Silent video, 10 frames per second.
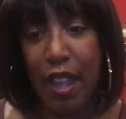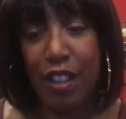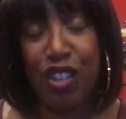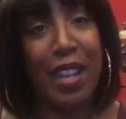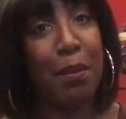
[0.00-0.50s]

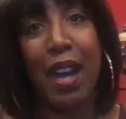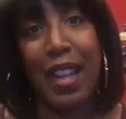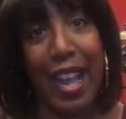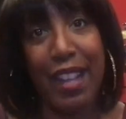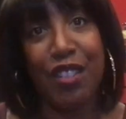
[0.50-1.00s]
Jane
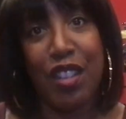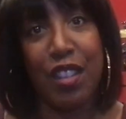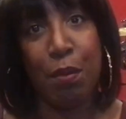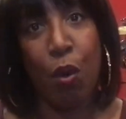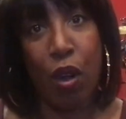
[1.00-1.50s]
Monheit.
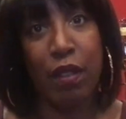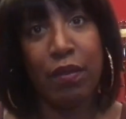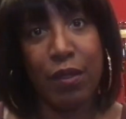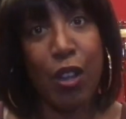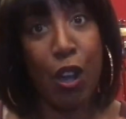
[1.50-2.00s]
She's more
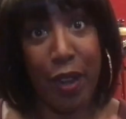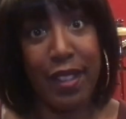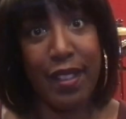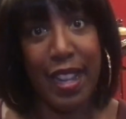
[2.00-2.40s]
current,